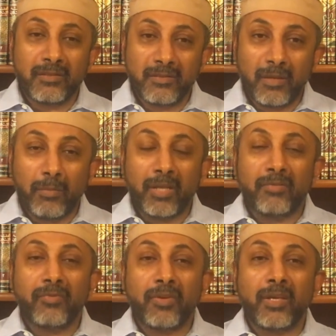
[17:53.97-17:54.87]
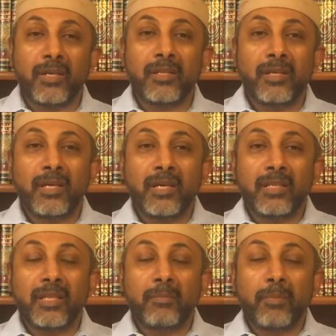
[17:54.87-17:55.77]
they might feel
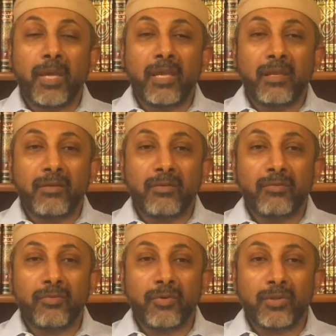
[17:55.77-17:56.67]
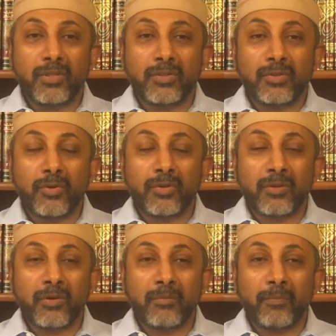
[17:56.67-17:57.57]
the pain for the short
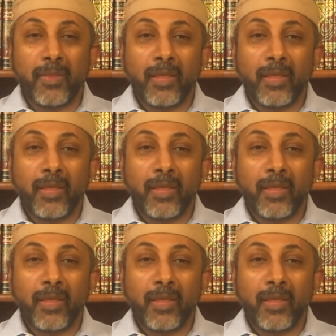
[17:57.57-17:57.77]
term,